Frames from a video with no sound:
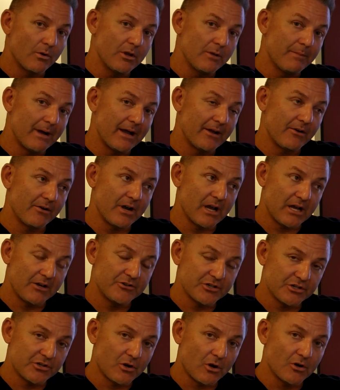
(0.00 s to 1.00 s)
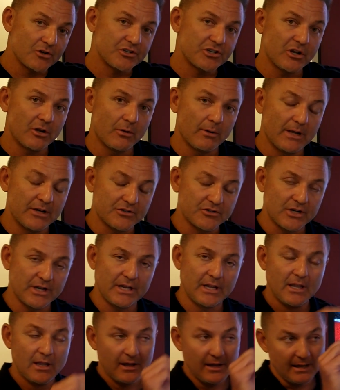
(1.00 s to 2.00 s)
you buy your non-judged car show entry,
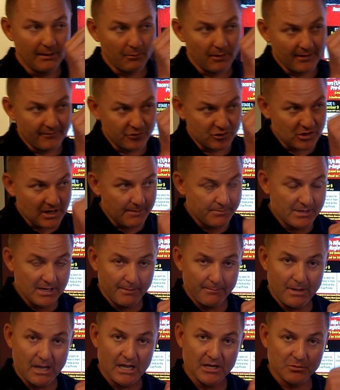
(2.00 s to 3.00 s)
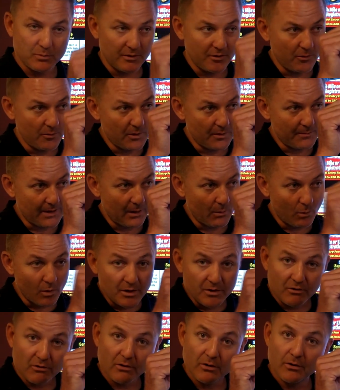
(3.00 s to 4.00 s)
it will have a drop-down box whether you want to buy
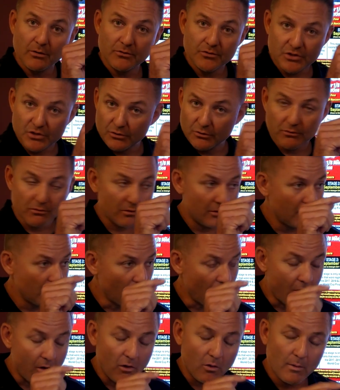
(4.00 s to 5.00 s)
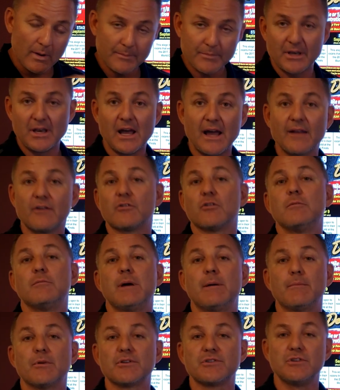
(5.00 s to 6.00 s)
1 crew, 2 crew, all the way up to 9 crew
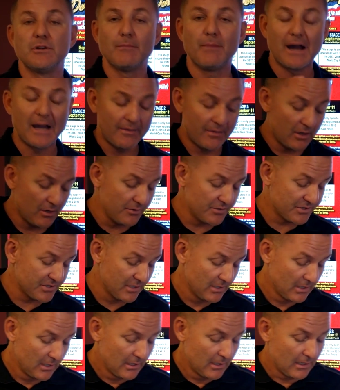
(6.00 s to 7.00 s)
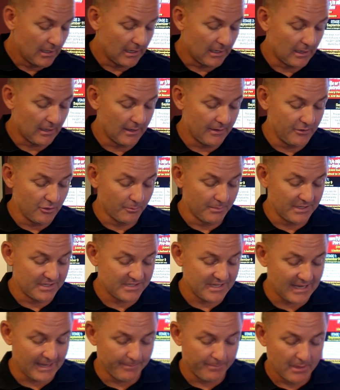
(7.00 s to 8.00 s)
members. You buy those and you'll be
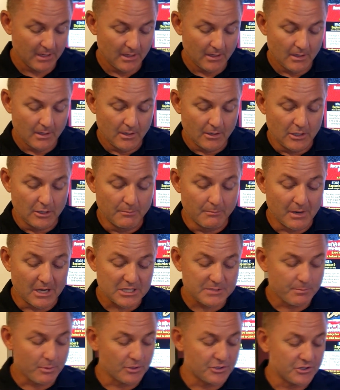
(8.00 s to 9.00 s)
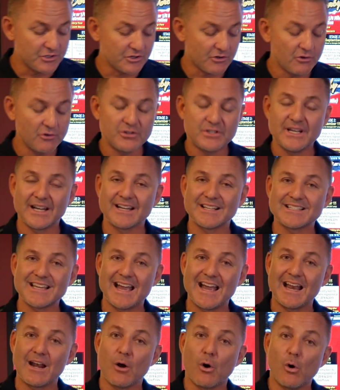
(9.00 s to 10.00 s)
set. You must purchase your crew tickets
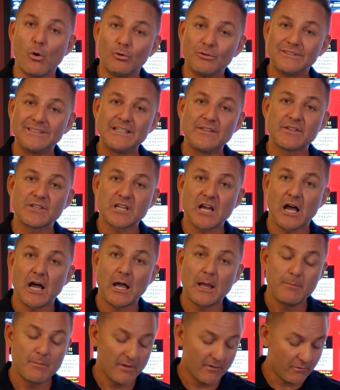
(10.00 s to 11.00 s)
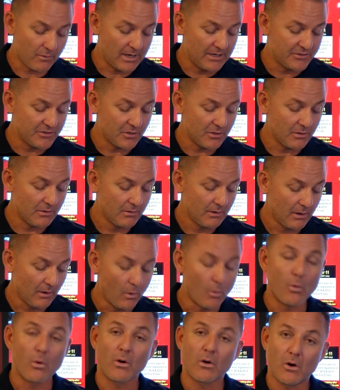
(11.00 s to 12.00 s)
at only the time of racer
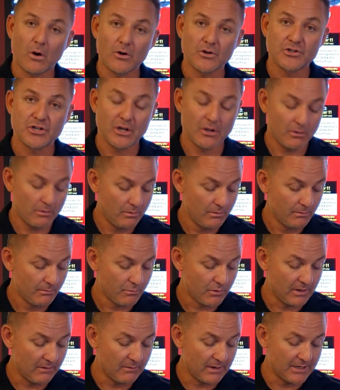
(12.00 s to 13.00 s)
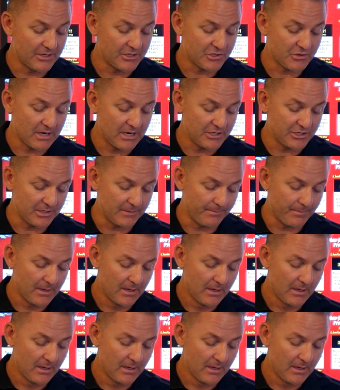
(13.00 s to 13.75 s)
or car show pre-registration.